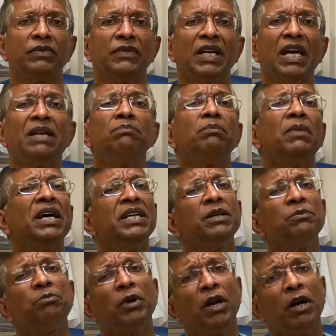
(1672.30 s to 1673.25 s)
And
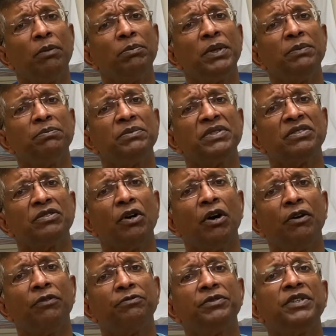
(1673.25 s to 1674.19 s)
minor problems
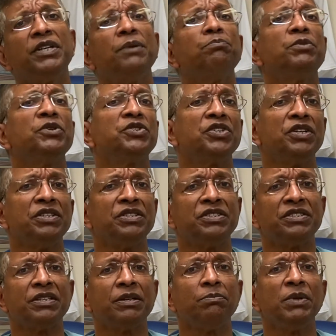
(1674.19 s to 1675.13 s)
of temperature
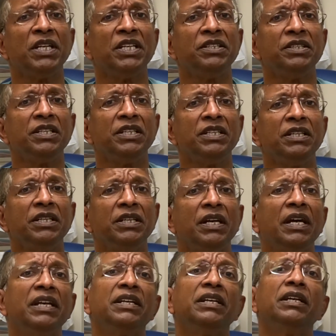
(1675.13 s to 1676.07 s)
instability
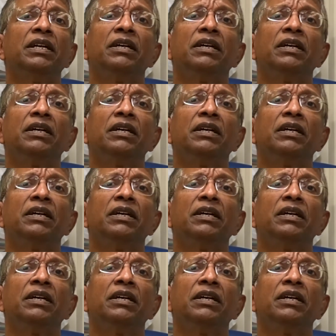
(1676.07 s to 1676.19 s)
and